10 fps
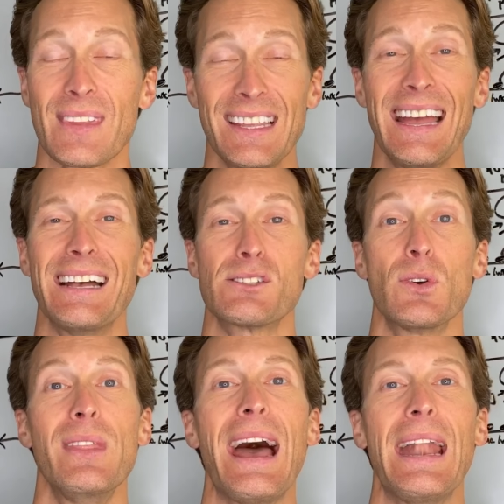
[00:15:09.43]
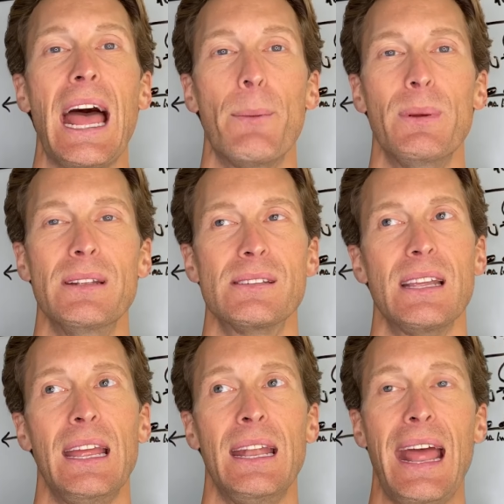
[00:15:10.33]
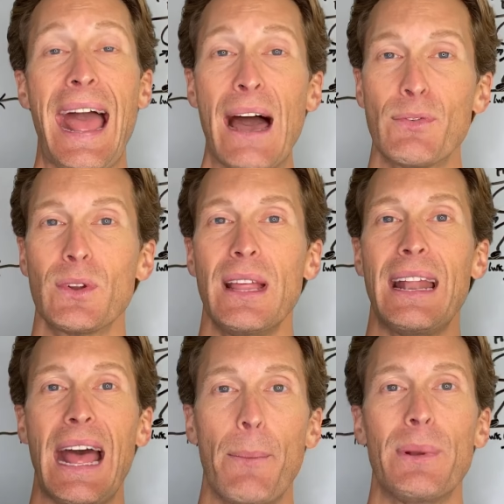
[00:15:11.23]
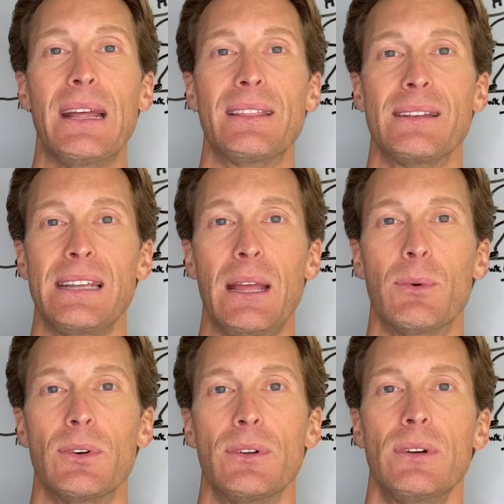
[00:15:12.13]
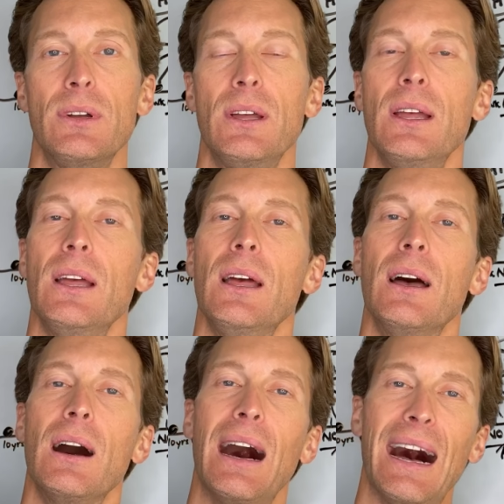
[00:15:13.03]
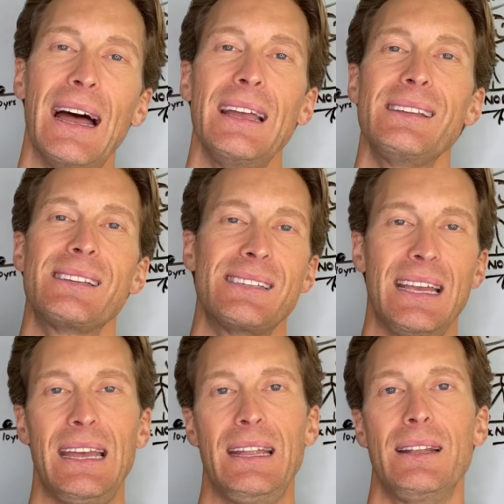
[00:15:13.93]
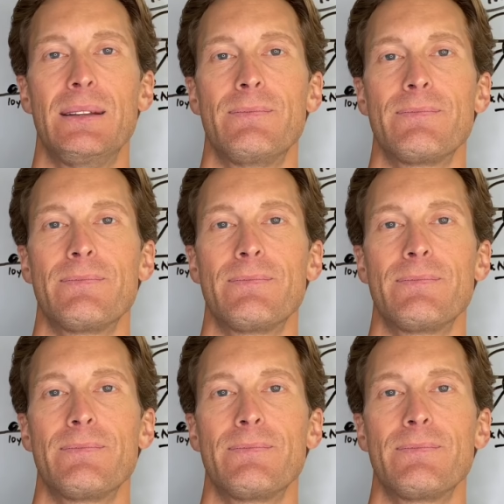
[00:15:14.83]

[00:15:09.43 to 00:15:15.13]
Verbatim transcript: yeah, so that happens. And after that happened at the table, I said,